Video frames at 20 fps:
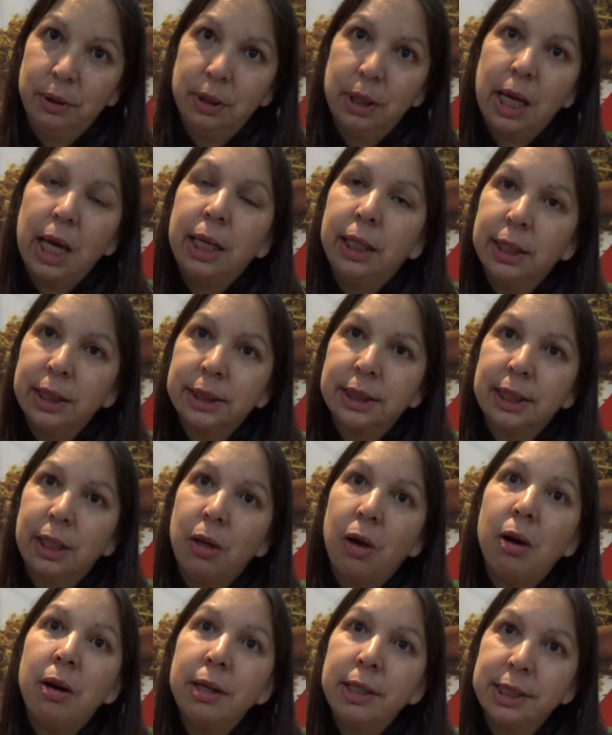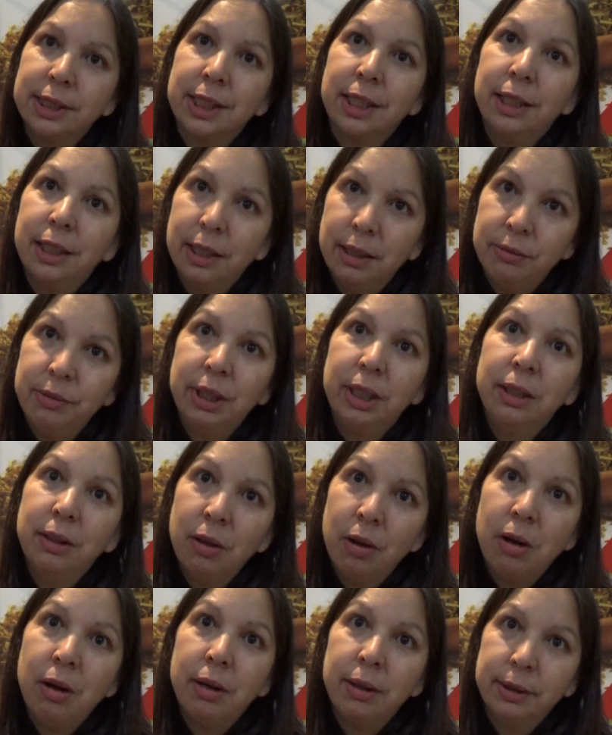and this law is a living
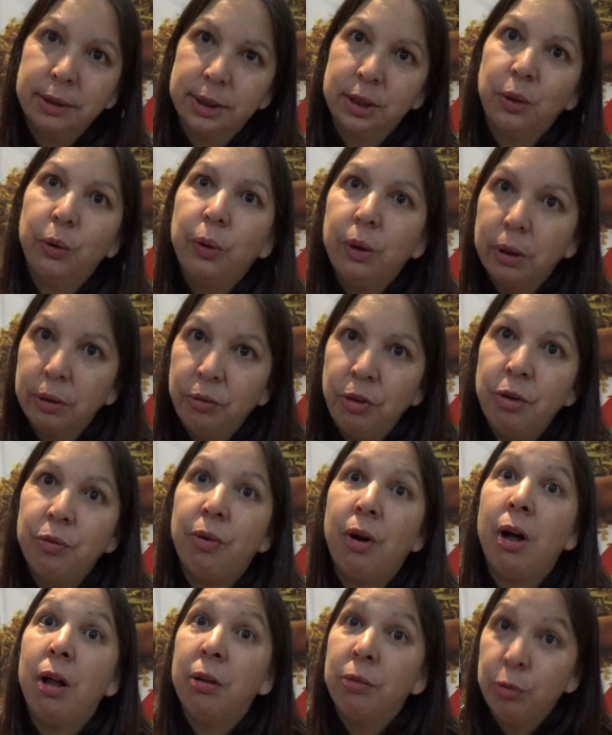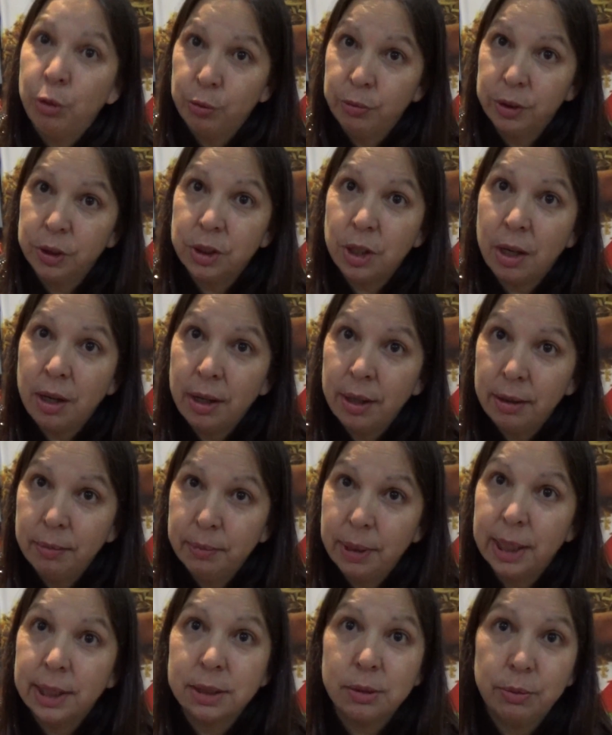law, so it'll evolve over time
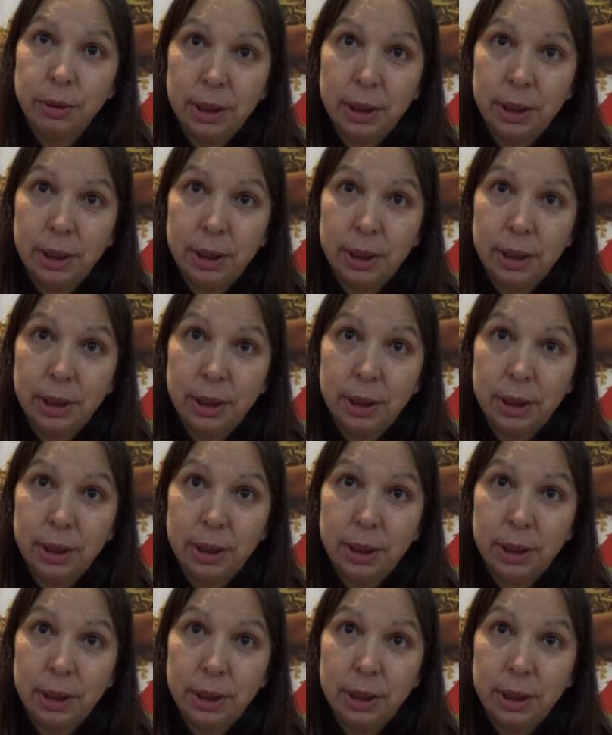as we